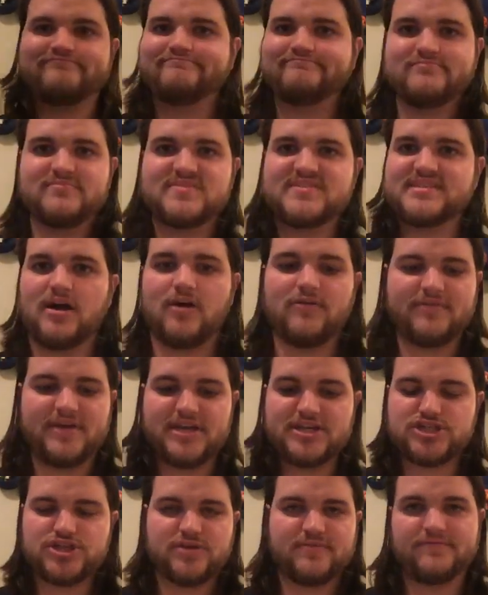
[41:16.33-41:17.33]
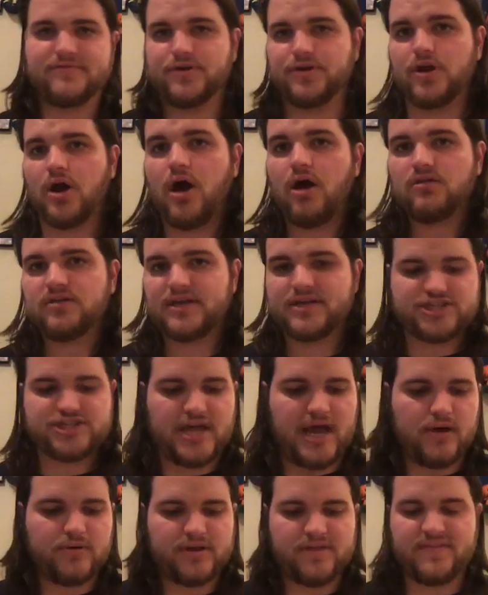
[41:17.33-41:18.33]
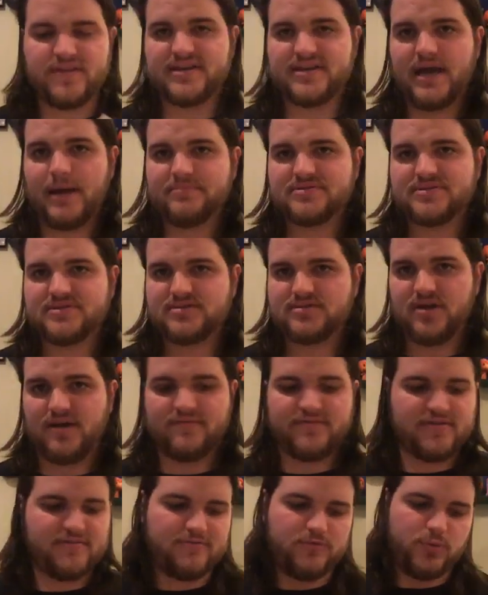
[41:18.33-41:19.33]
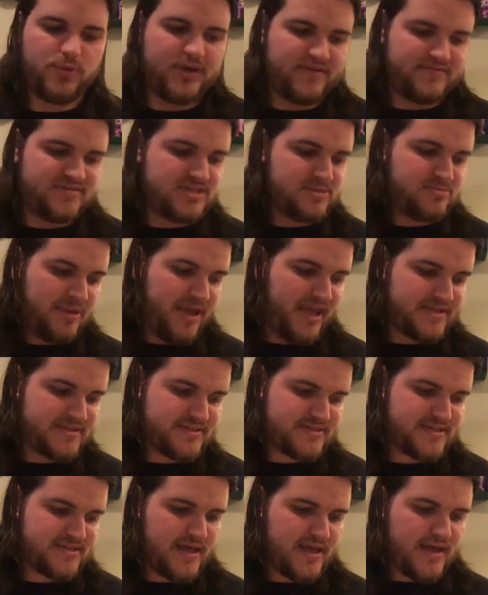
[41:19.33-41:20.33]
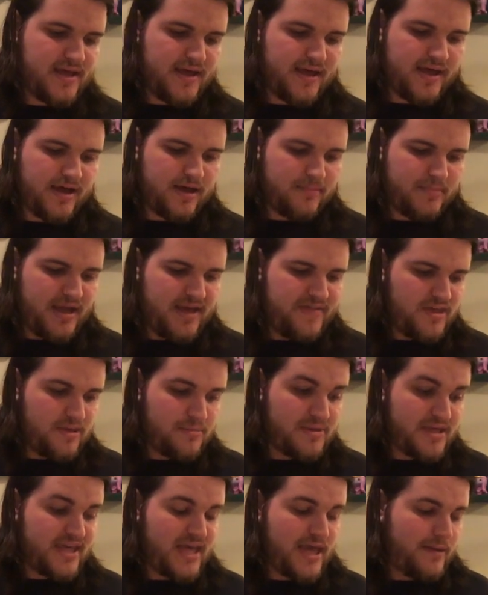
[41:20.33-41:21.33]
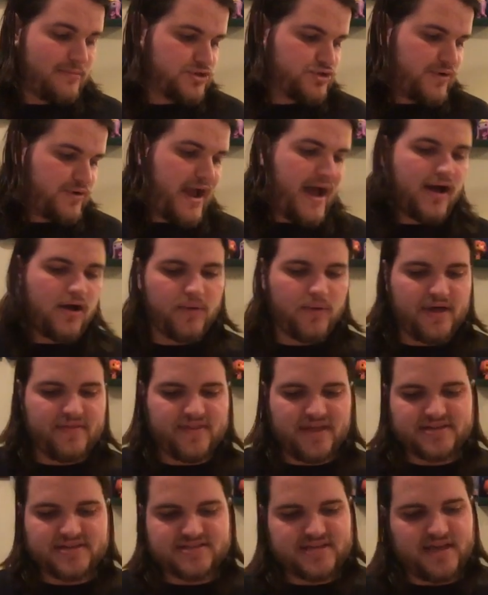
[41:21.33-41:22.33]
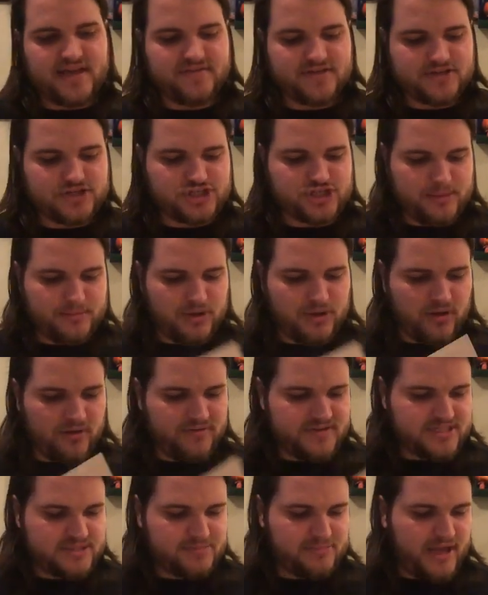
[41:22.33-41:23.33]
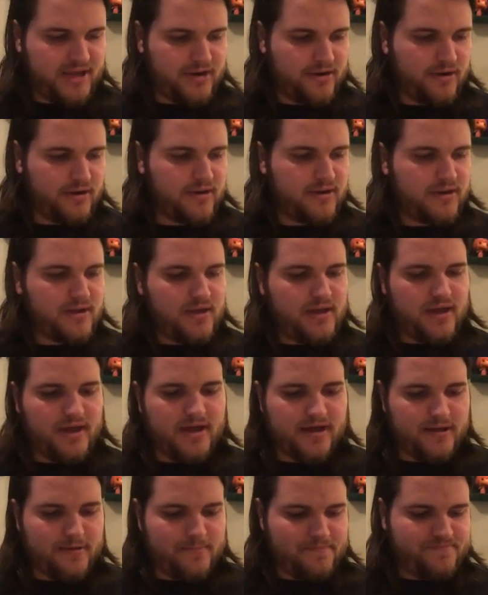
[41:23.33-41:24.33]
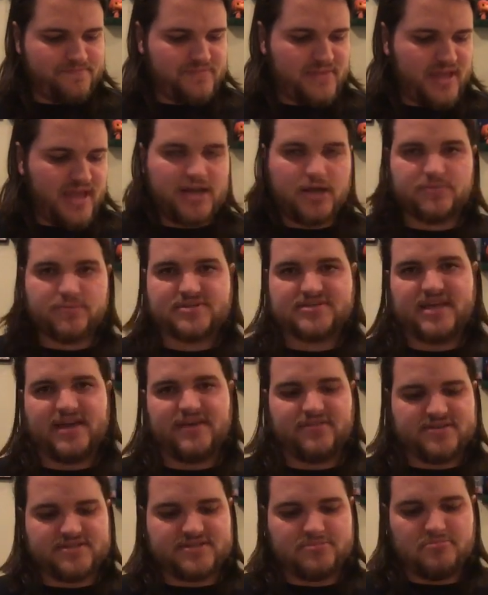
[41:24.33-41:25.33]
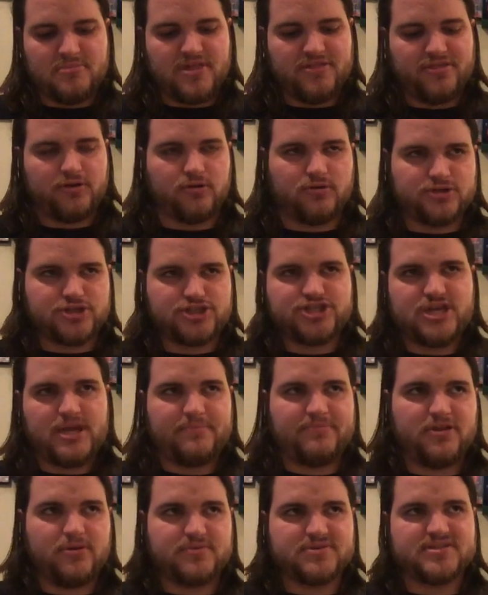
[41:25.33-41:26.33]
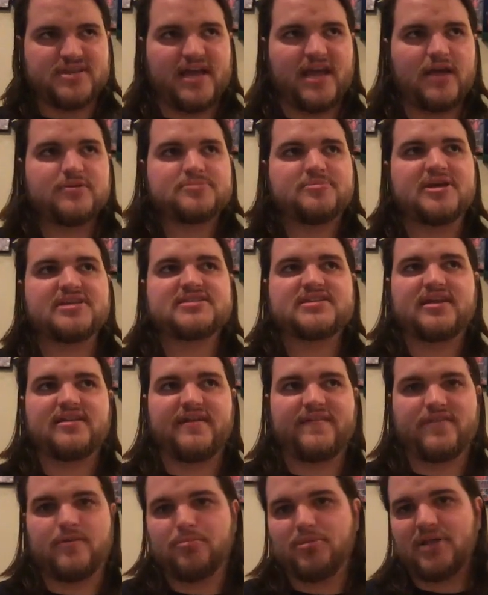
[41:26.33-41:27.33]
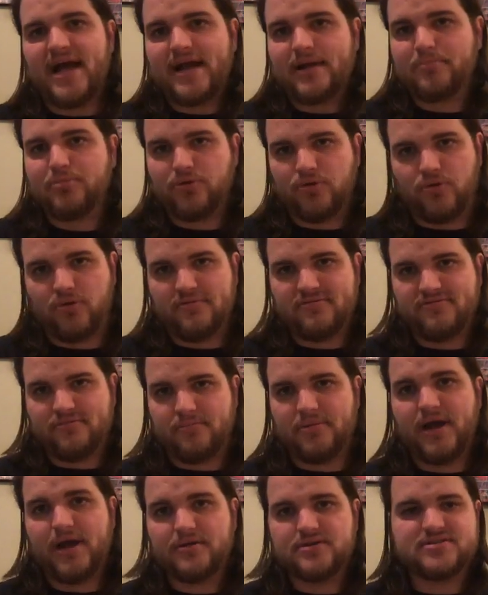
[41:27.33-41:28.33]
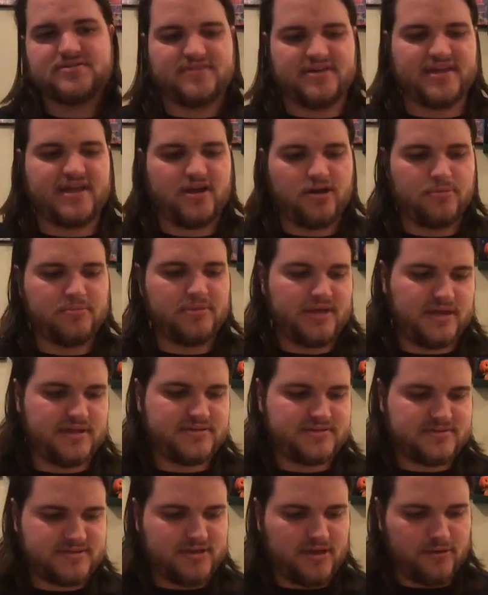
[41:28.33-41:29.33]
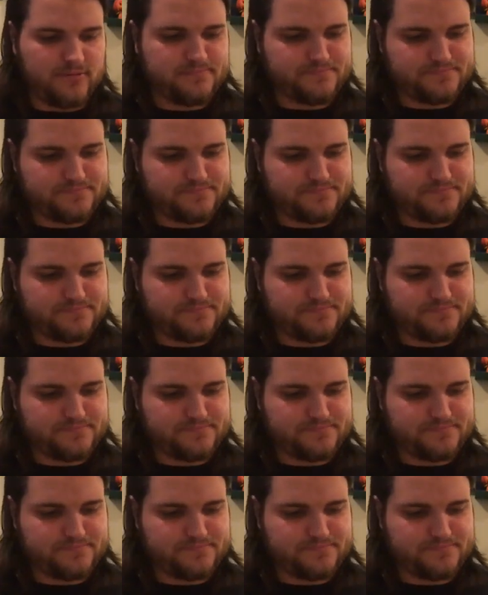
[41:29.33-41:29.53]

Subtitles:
salvation, for knowledge out in the depths of the void of space, and they became drow, and they designed this ship called the Spider, and it was like this mythical ship that was like, it was basically like the Black Pearl from Pirates of the Caribbean. So